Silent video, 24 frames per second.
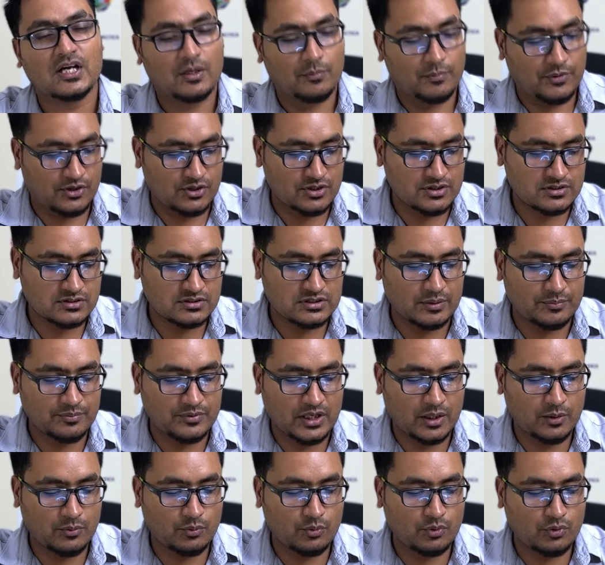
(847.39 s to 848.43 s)
Because
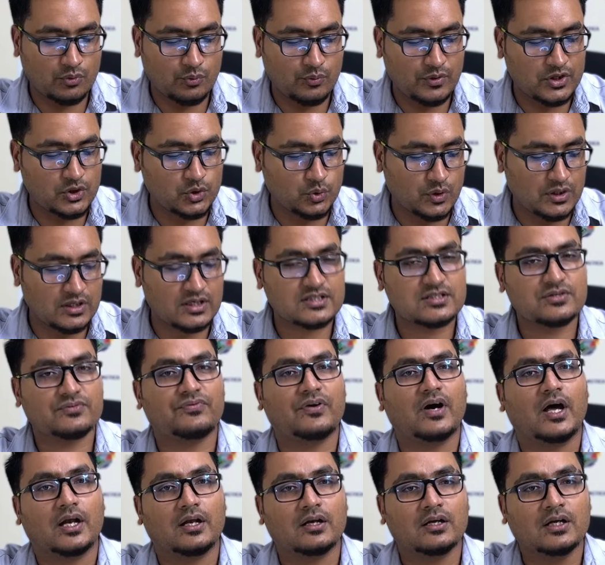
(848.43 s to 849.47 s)
sometimes we do it as a
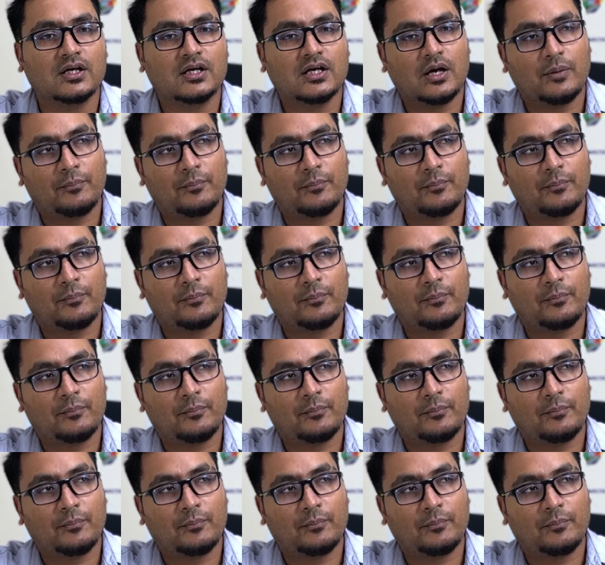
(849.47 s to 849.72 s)
fun,